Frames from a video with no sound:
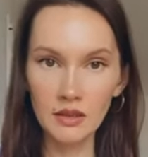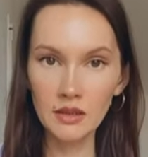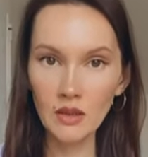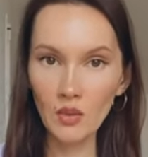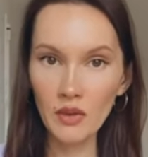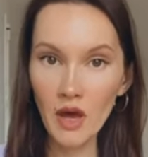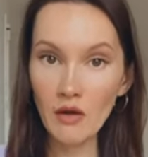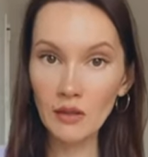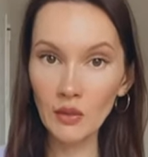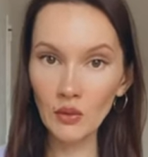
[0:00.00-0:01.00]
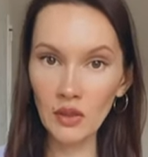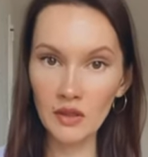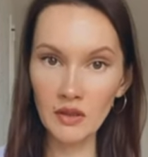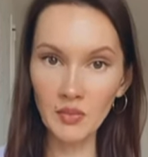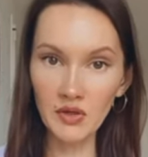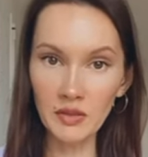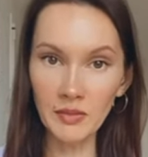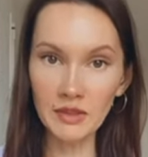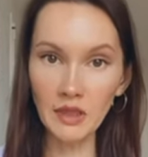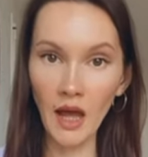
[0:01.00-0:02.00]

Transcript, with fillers: So without looking at the pyramid,